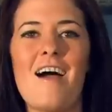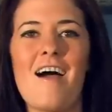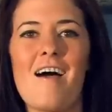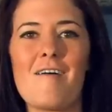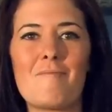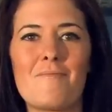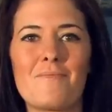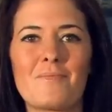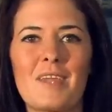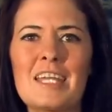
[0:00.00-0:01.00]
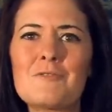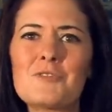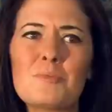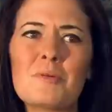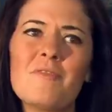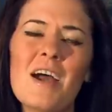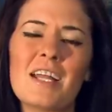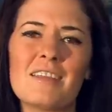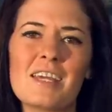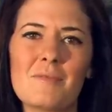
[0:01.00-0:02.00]
Um, and it was super fun.
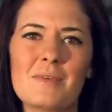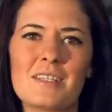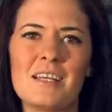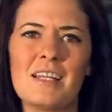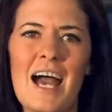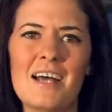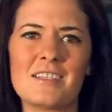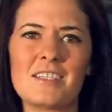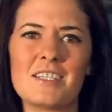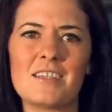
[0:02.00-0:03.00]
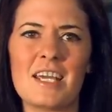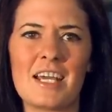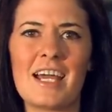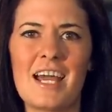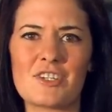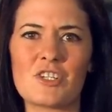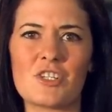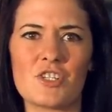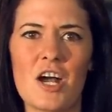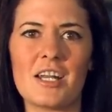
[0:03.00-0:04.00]
I think it was the last thing I actually
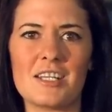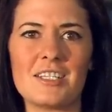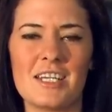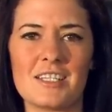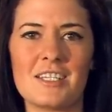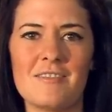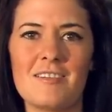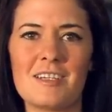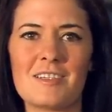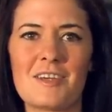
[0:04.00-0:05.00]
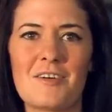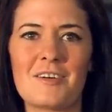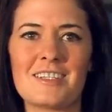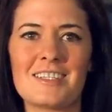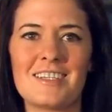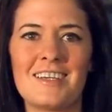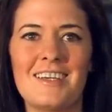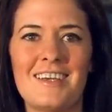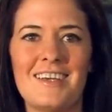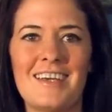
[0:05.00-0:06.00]
shot at TSTV, so it's
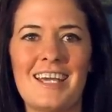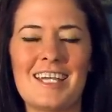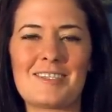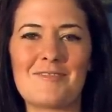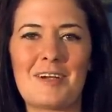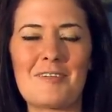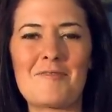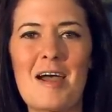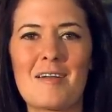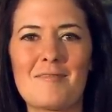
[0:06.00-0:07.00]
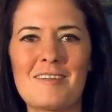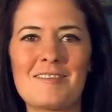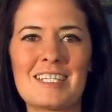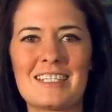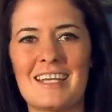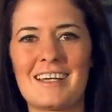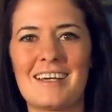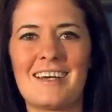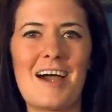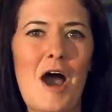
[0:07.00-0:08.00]
it's very fun. We even did like
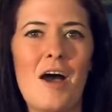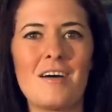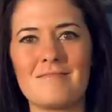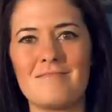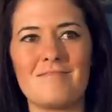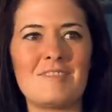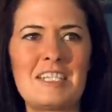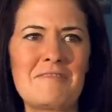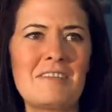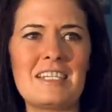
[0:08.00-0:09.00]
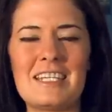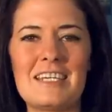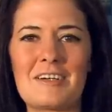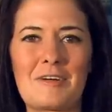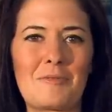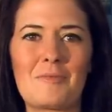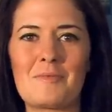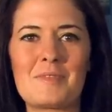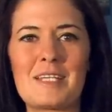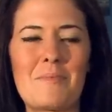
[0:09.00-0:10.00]
a DVD or
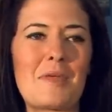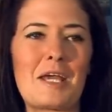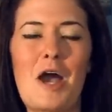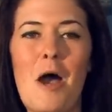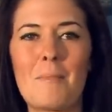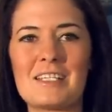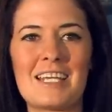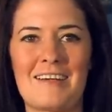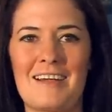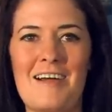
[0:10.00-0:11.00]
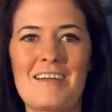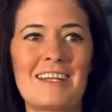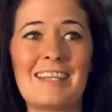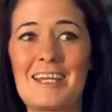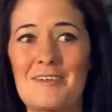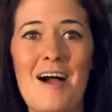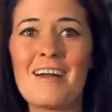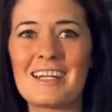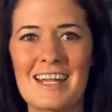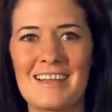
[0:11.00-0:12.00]
something commentary on it later
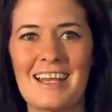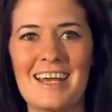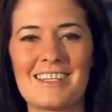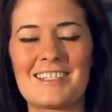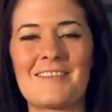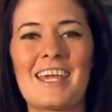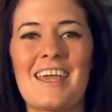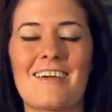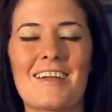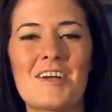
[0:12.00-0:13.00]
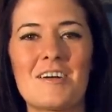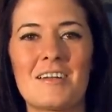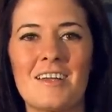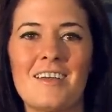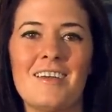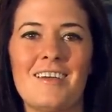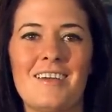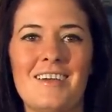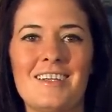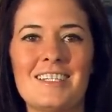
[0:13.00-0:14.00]
on in LA, so it carried on
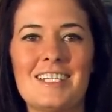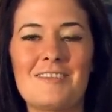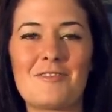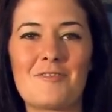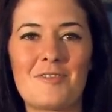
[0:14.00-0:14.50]
to even